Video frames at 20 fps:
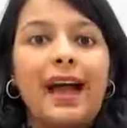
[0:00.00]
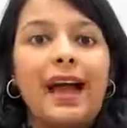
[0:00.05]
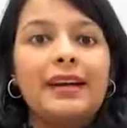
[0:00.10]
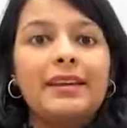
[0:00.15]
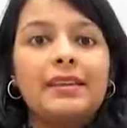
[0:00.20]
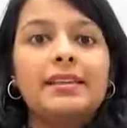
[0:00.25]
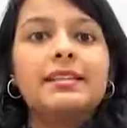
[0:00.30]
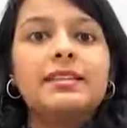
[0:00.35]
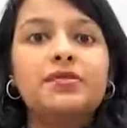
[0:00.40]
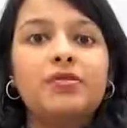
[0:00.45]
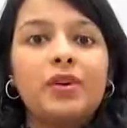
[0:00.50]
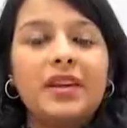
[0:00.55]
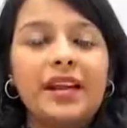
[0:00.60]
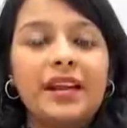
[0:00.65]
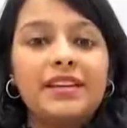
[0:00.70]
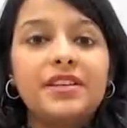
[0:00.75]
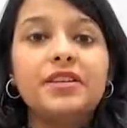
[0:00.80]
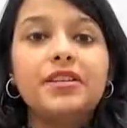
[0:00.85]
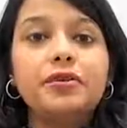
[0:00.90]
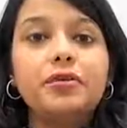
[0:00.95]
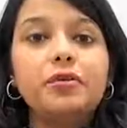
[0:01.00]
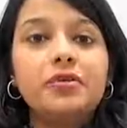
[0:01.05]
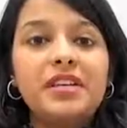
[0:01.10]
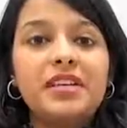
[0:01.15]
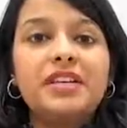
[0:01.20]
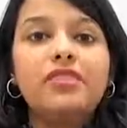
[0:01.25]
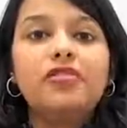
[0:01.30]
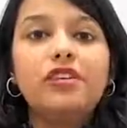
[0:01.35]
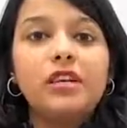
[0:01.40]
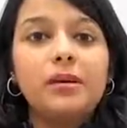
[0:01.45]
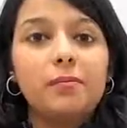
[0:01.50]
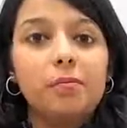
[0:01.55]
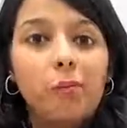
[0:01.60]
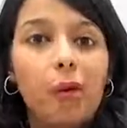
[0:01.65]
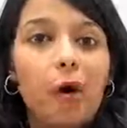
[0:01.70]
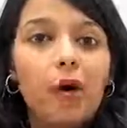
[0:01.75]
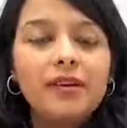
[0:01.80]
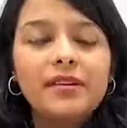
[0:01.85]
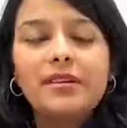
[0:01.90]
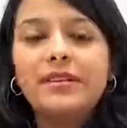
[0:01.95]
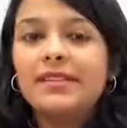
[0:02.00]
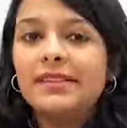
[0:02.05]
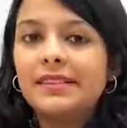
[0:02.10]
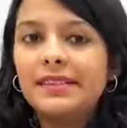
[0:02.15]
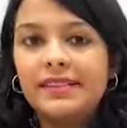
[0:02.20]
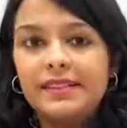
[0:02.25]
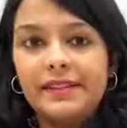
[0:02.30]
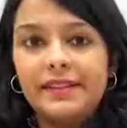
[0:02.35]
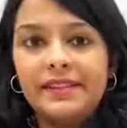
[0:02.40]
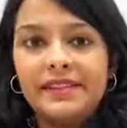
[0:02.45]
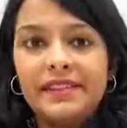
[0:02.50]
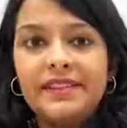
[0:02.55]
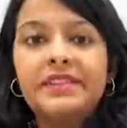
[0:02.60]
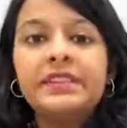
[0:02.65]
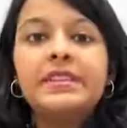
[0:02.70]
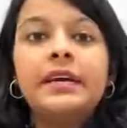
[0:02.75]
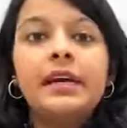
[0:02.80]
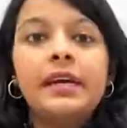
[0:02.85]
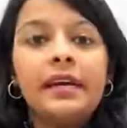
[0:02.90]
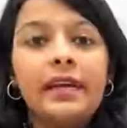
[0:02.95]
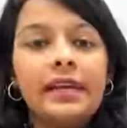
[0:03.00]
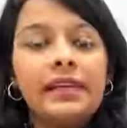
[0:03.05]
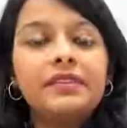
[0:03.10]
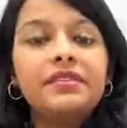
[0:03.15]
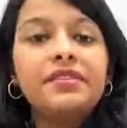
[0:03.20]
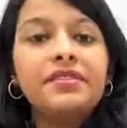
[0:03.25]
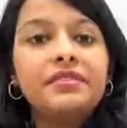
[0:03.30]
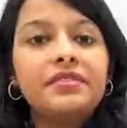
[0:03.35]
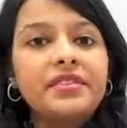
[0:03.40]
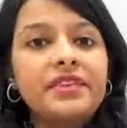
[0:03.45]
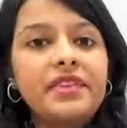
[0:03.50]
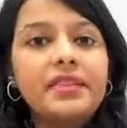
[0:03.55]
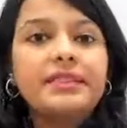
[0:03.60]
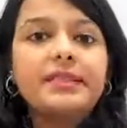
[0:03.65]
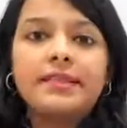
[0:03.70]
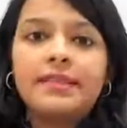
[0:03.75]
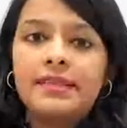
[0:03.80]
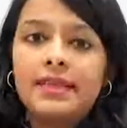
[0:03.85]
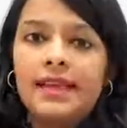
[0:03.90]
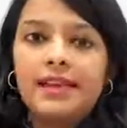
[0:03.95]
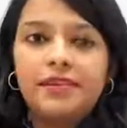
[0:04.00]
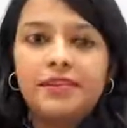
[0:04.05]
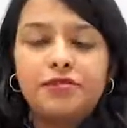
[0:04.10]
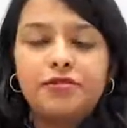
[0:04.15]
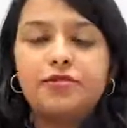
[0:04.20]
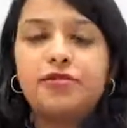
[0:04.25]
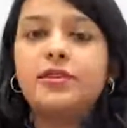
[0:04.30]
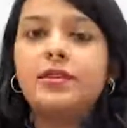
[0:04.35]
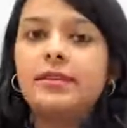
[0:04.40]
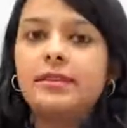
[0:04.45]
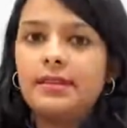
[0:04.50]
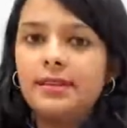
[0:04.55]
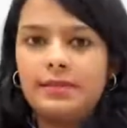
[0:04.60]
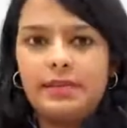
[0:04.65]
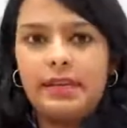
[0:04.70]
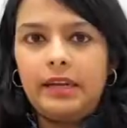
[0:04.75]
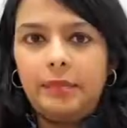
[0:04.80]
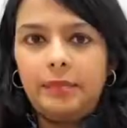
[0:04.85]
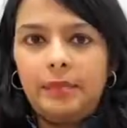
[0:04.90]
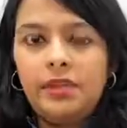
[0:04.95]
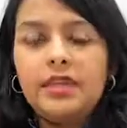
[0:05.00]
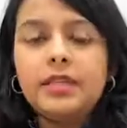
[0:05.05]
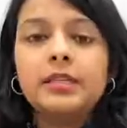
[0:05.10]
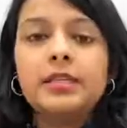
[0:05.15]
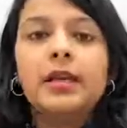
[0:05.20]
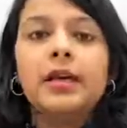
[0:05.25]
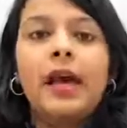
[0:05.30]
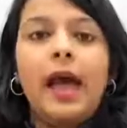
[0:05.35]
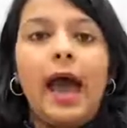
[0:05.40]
that is related to teaching models and theories is a recent addition in the syllabus,